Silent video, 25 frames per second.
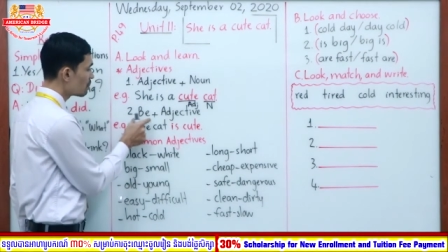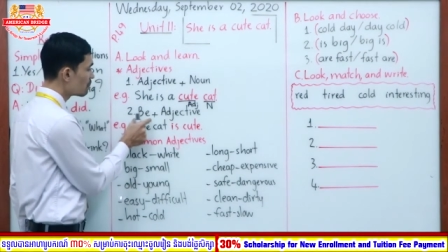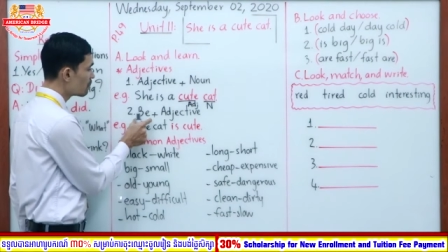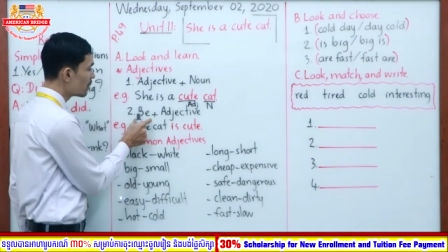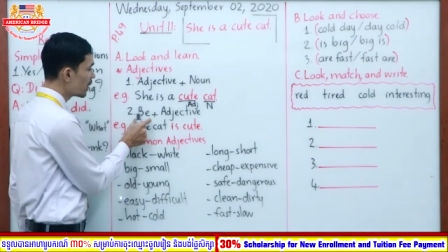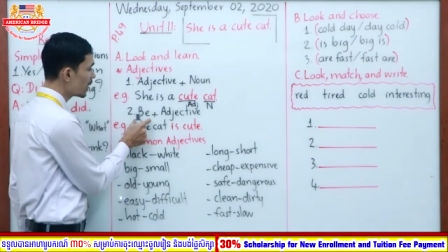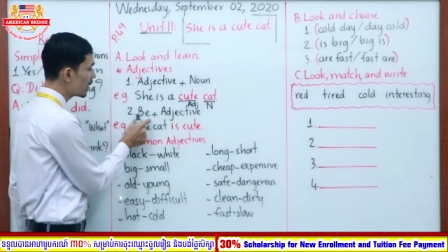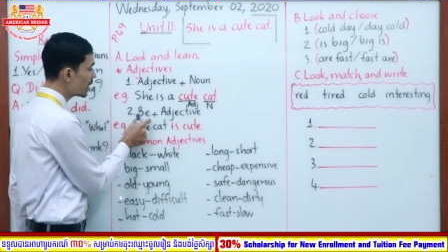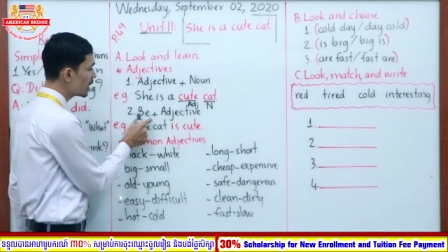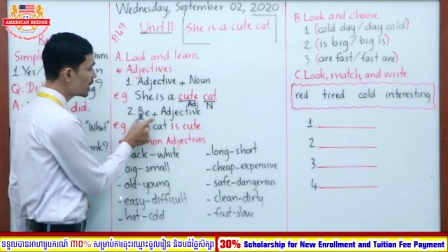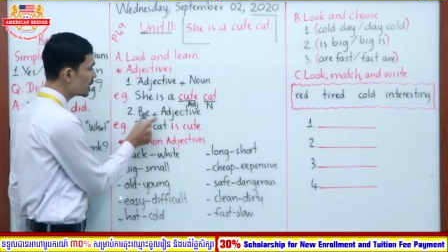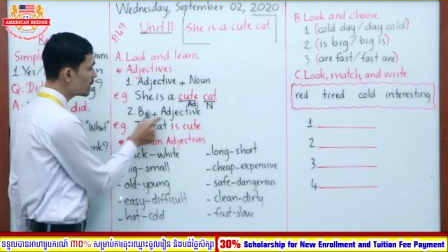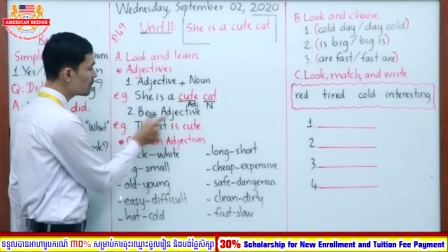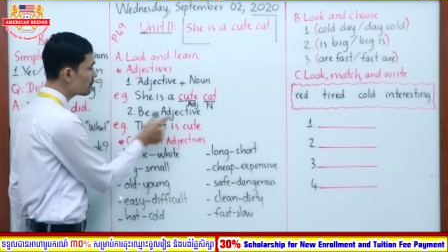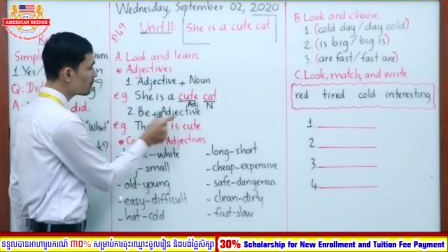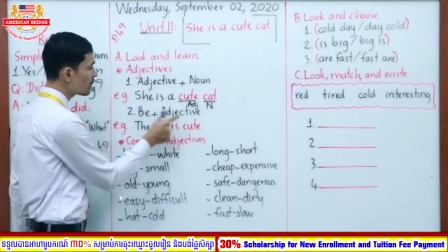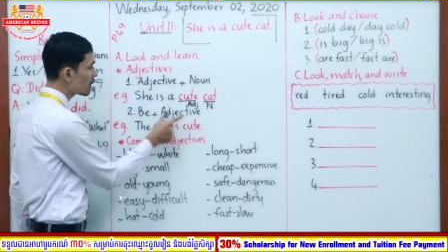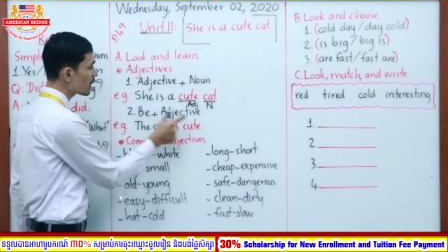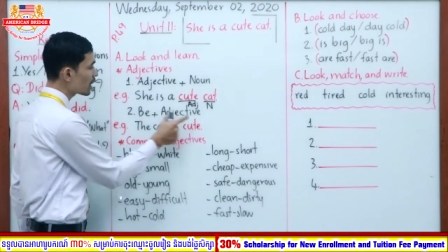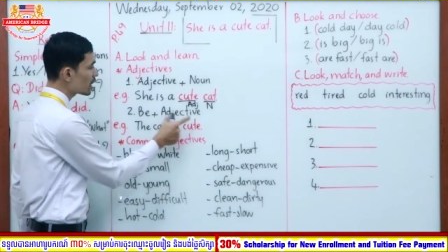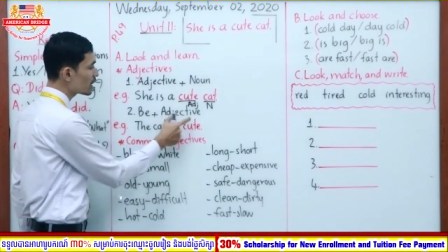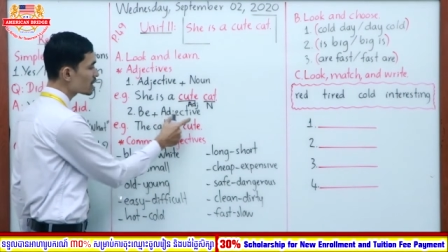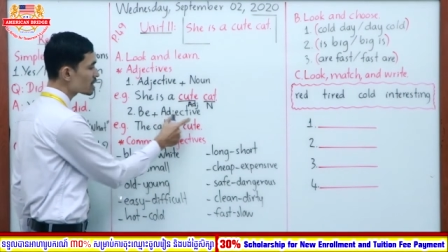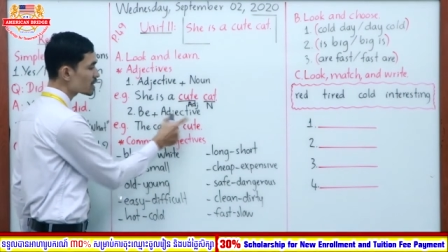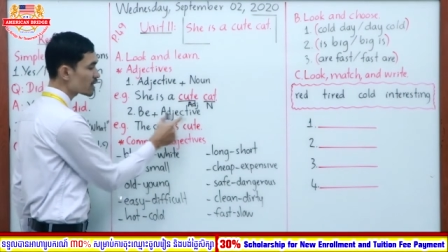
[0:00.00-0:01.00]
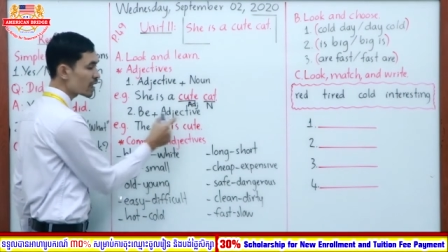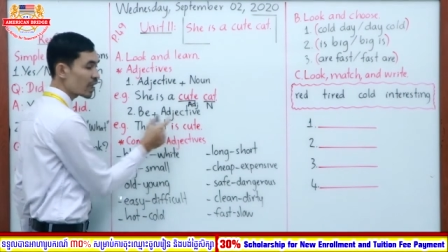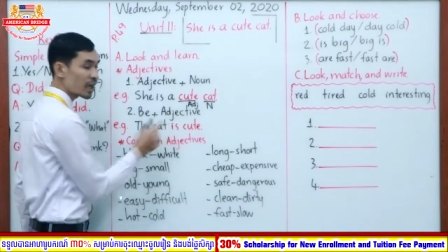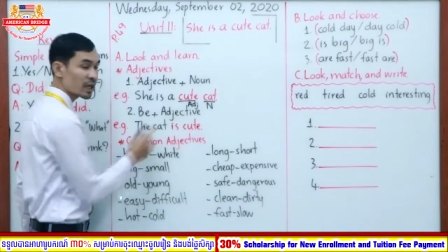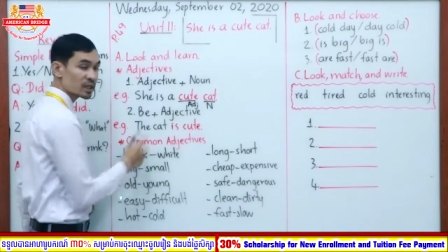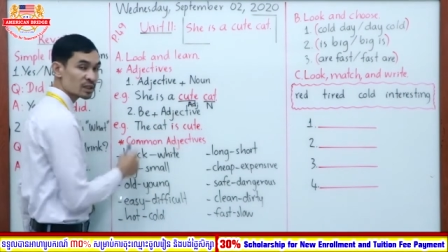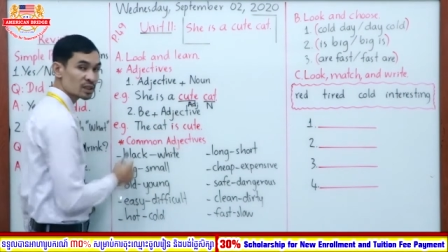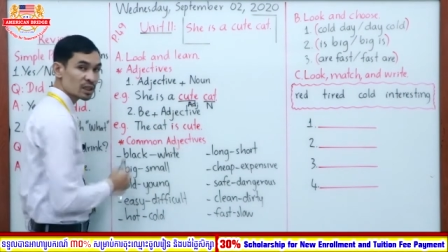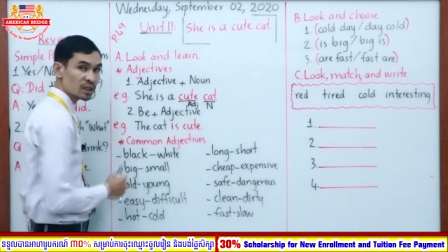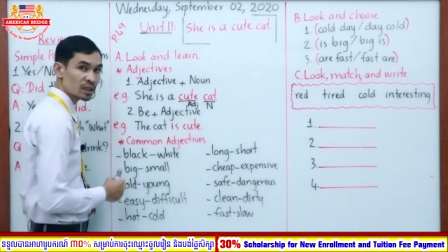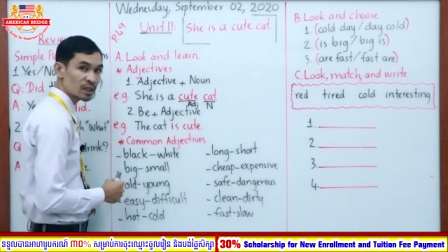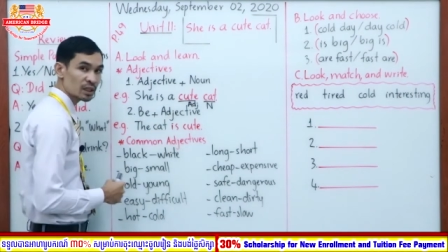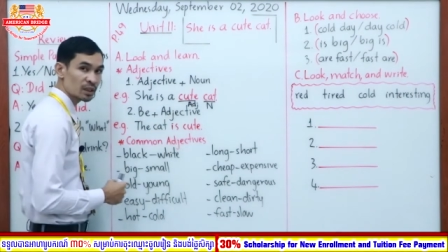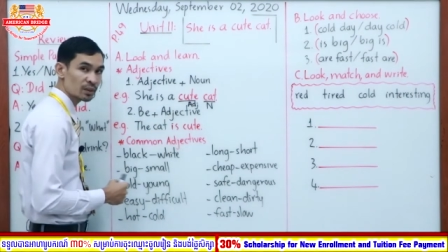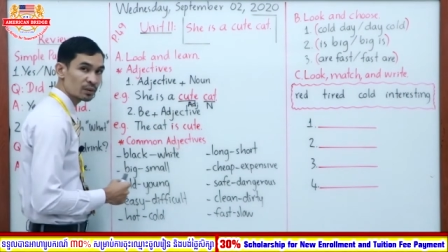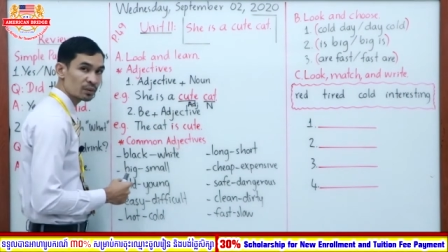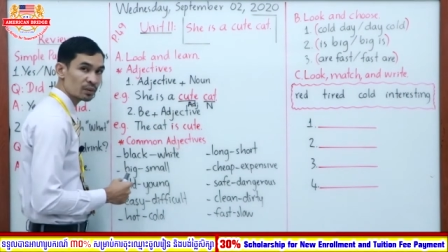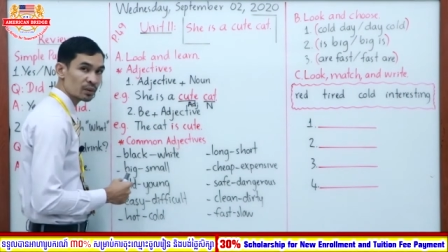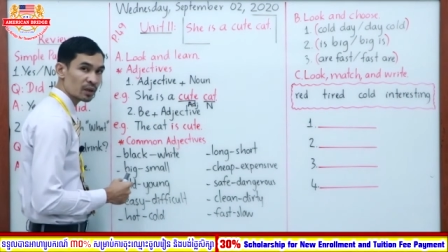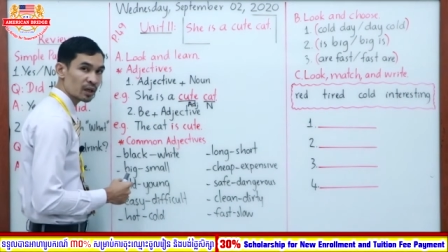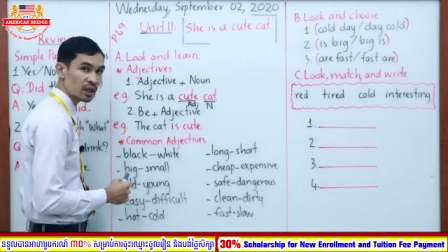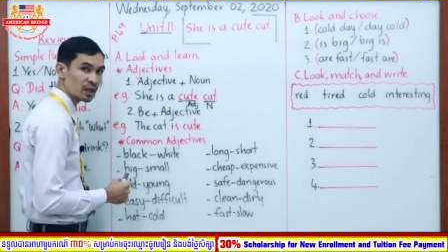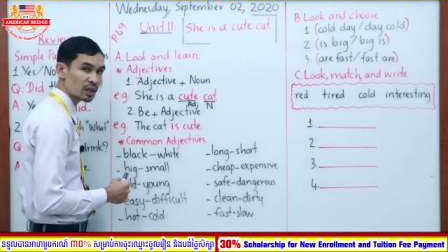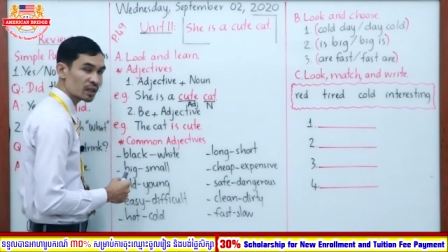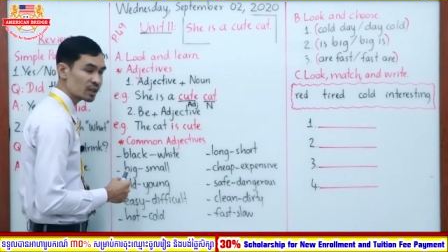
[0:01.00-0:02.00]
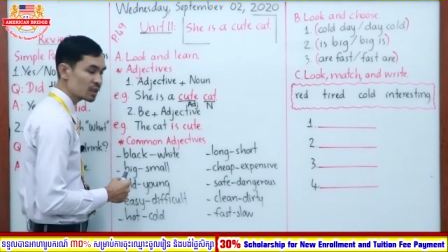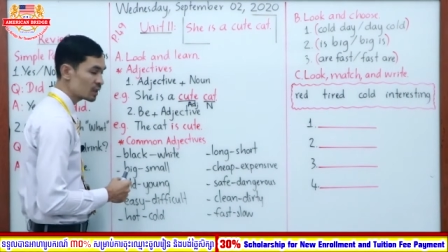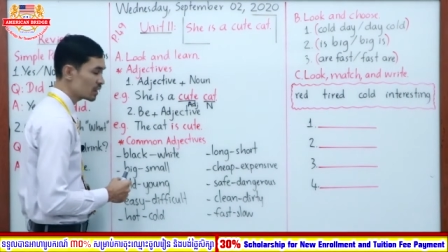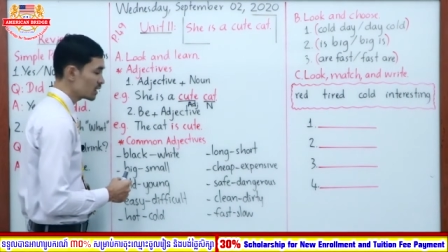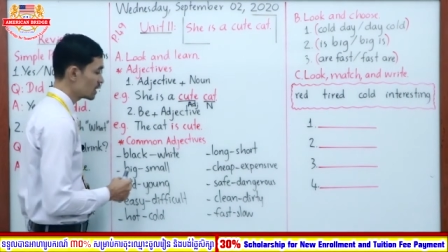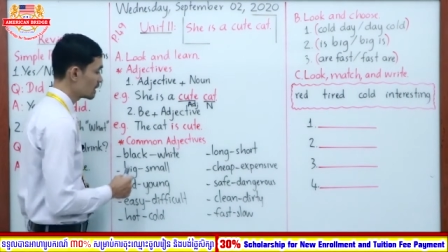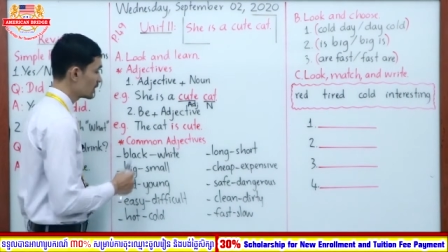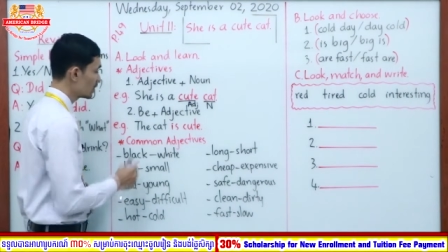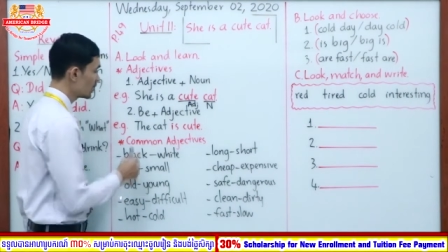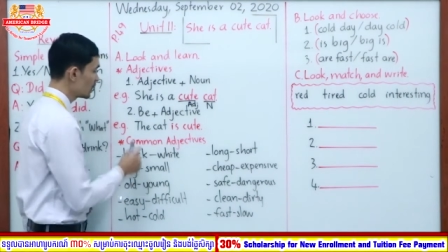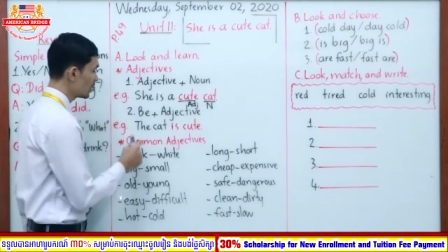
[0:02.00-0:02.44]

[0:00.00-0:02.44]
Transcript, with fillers: B plus adjective, right?